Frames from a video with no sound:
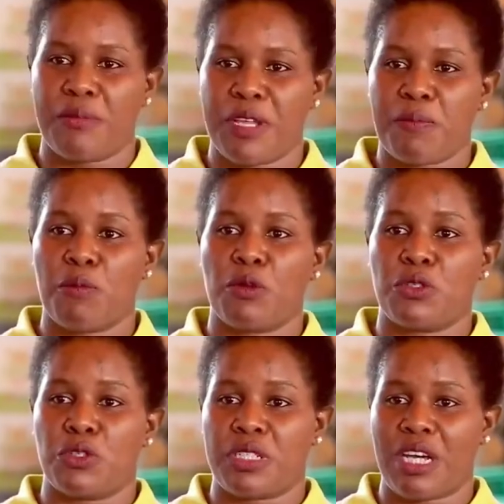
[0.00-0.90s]
Very many
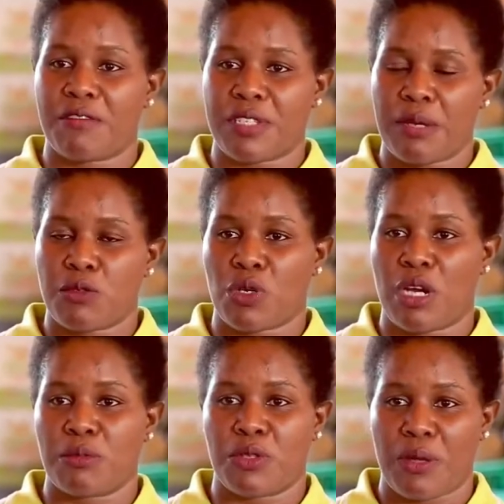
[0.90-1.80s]
people do not have time to
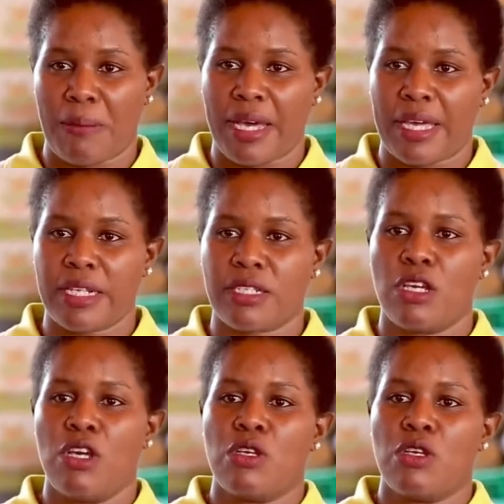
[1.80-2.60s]
come to the market.